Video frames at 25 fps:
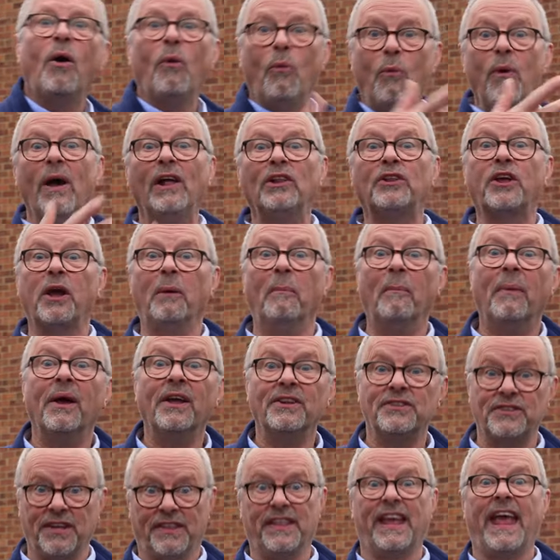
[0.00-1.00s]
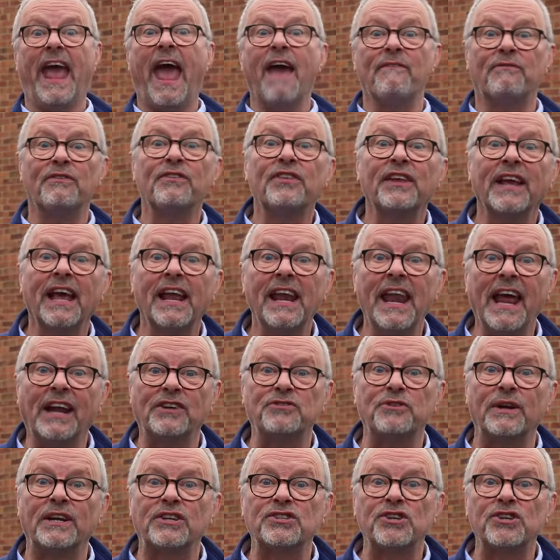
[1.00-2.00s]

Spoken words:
Welcome to the Everything Electric